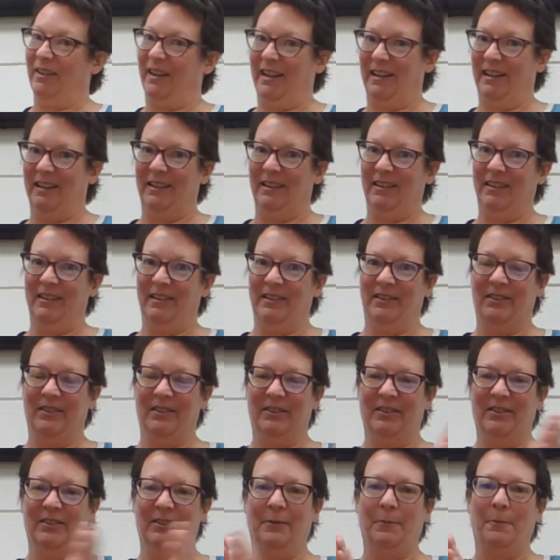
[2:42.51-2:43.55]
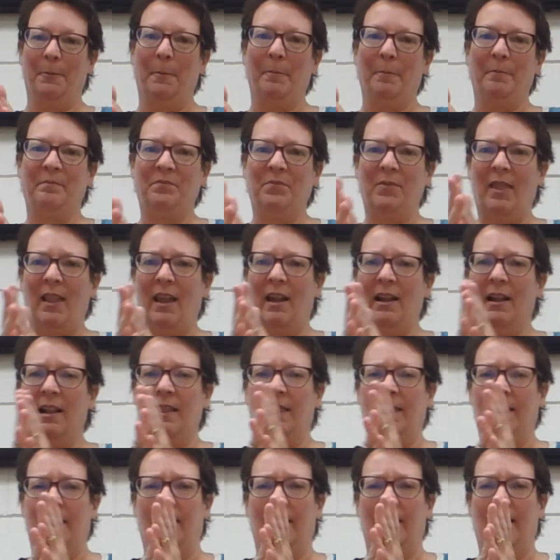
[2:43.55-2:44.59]
here.
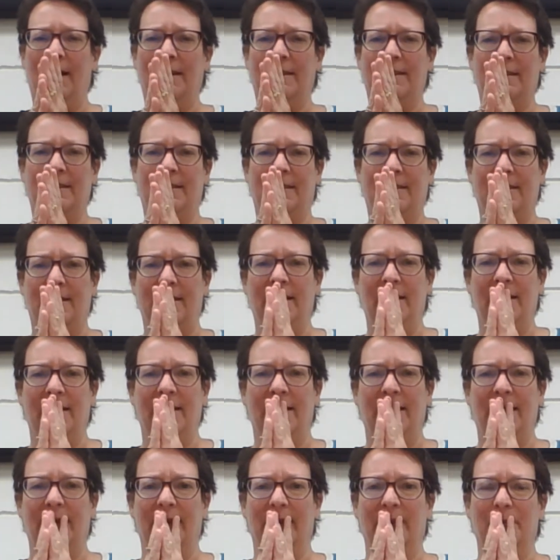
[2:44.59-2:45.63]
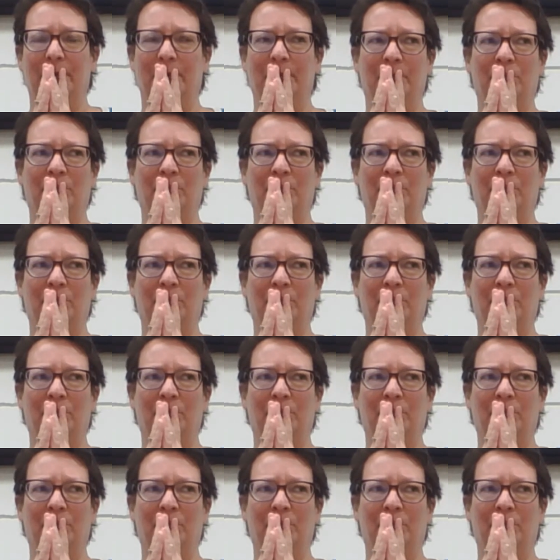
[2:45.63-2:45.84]
Let's see.